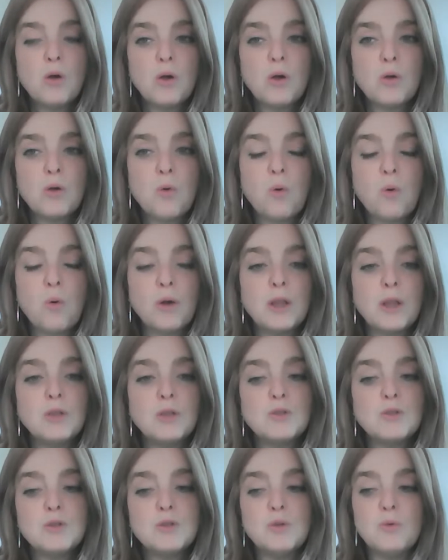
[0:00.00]

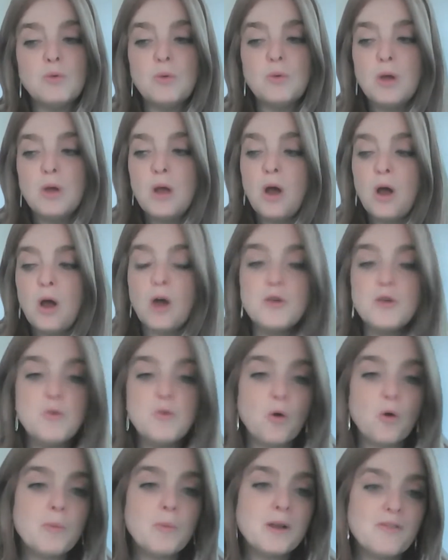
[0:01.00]
according to a
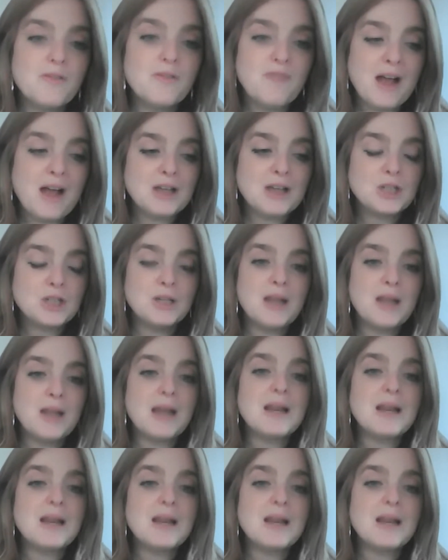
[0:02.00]
normative fashion,